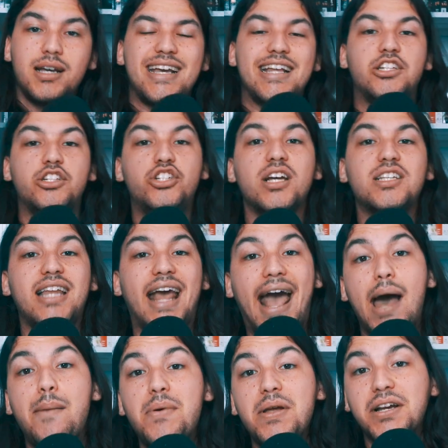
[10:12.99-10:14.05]
It's just
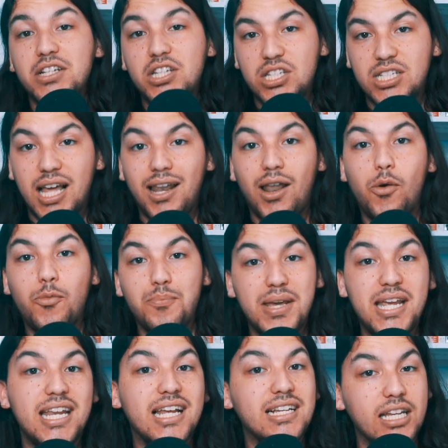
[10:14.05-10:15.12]
Abbott and Costello
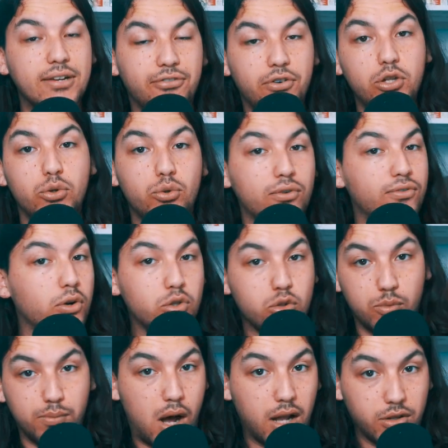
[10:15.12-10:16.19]
meeting different
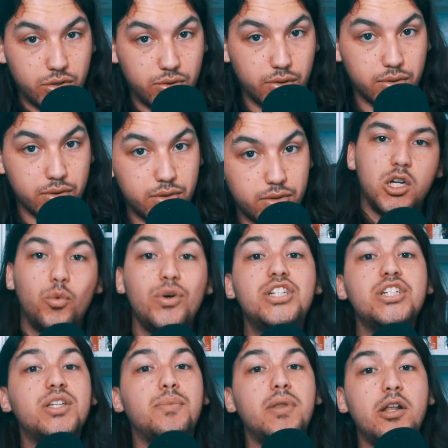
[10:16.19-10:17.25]
Universal monsters, which
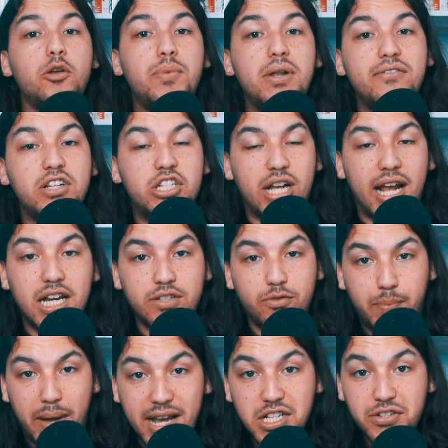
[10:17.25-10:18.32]
is a little bit of a change
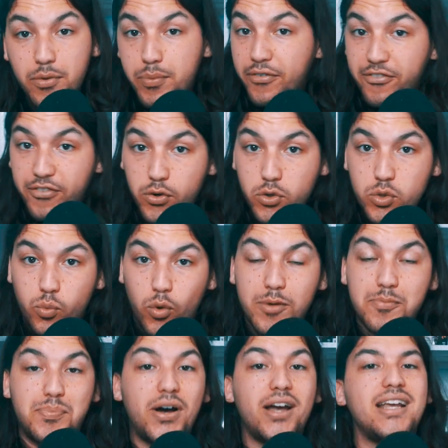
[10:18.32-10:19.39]
of pace from the first
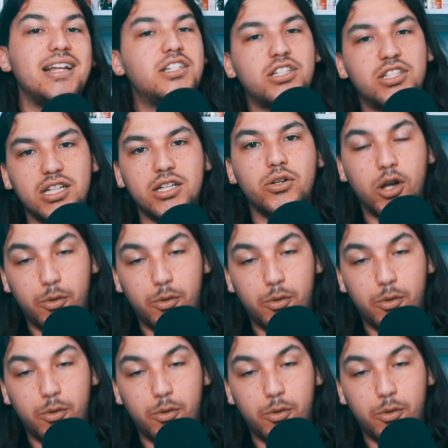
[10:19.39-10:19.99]
one, but it's still